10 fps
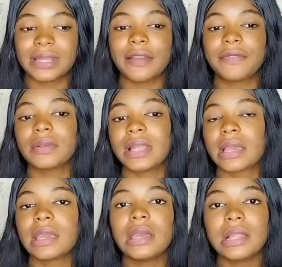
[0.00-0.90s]
but I feel
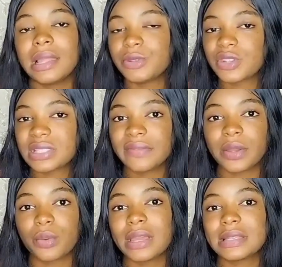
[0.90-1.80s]
like let me just leave
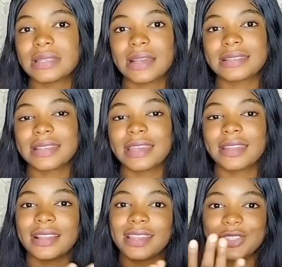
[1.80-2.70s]
NYSC aside
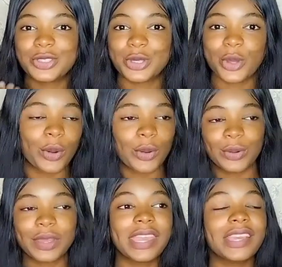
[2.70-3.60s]
and let's talk,
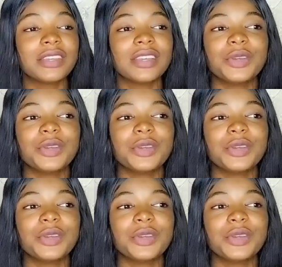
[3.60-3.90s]
okay?